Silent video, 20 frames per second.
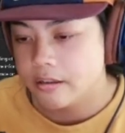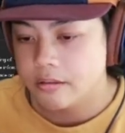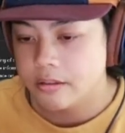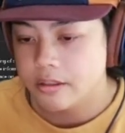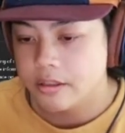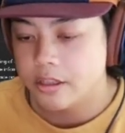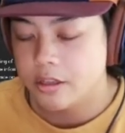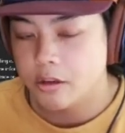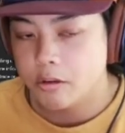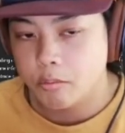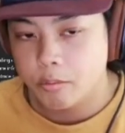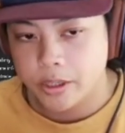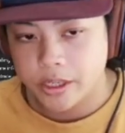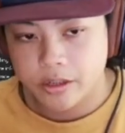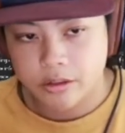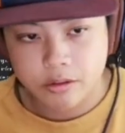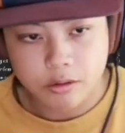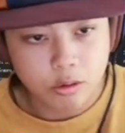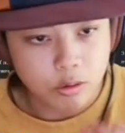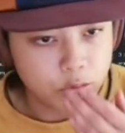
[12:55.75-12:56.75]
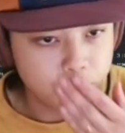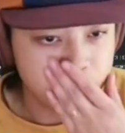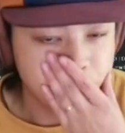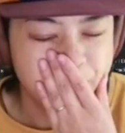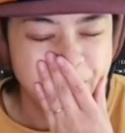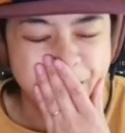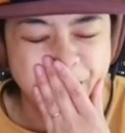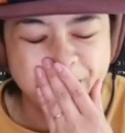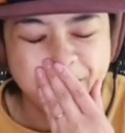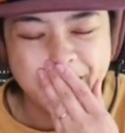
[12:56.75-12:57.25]
weird
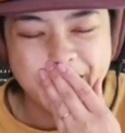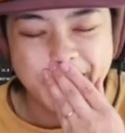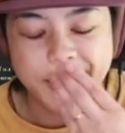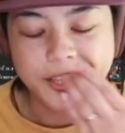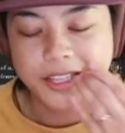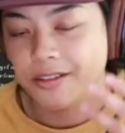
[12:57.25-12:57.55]
cultural thing,